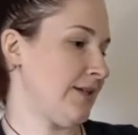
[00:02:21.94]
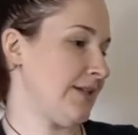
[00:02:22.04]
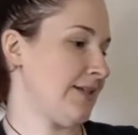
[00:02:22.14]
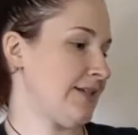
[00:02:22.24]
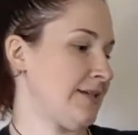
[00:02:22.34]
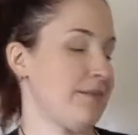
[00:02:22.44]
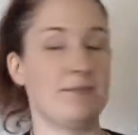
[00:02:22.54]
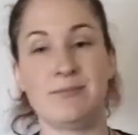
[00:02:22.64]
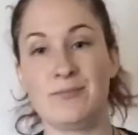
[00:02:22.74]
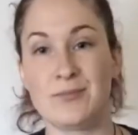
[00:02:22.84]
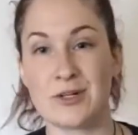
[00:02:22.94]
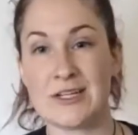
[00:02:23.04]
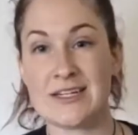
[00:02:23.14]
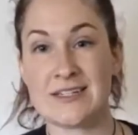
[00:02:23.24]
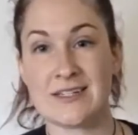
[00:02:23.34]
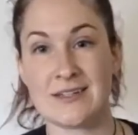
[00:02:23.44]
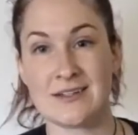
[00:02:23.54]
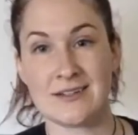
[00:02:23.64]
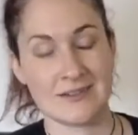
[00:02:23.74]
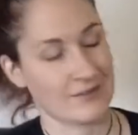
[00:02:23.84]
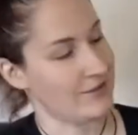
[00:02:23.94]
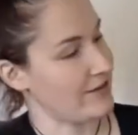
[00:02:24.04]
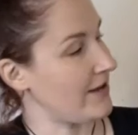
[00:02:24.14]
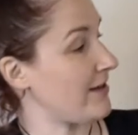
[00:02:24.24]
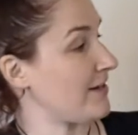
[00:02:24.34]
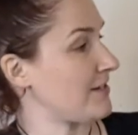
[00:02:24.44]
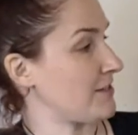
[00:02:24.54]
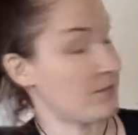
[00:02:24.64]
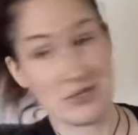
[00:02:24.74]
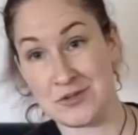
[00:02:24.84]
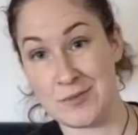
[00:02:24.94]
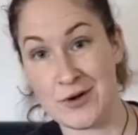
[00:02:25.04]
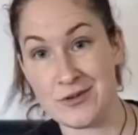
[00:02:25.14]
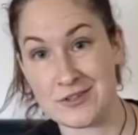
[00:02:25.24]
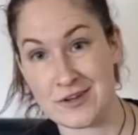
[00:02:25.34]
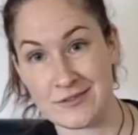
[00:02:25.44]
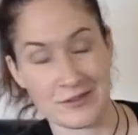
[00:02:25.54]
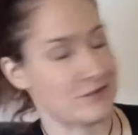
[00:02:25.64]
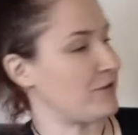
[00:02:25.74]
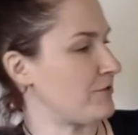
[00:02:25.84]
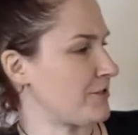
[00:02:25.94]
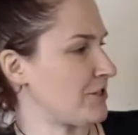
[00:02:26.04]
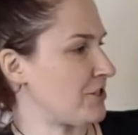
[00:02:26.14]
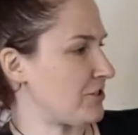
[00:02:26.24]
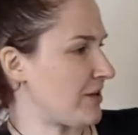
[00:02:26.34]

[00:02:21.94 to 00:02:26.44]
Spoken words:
this booklet with a special bonus offer if you register